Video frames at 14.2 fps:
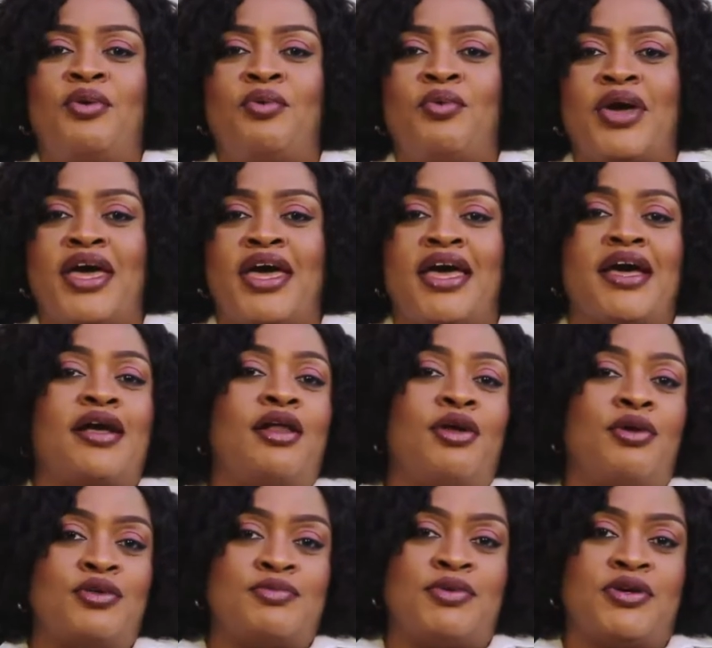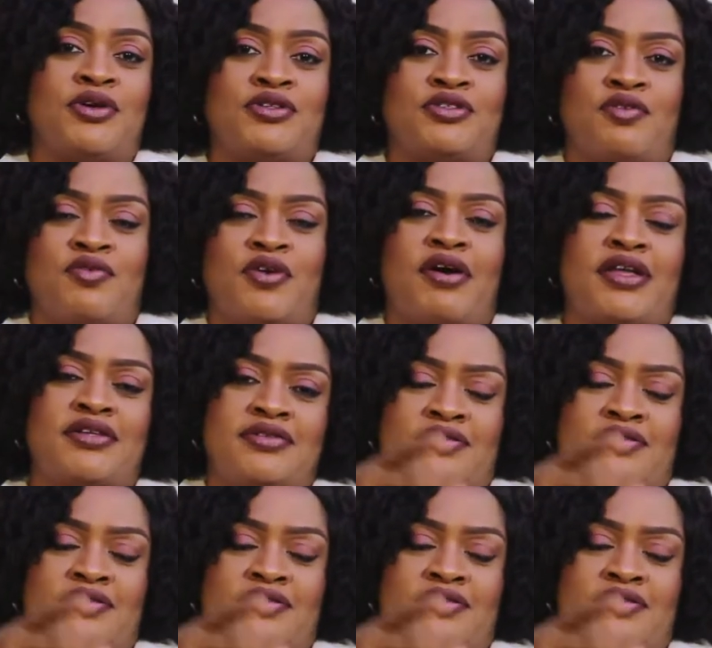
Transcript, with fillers: wear clothes because of our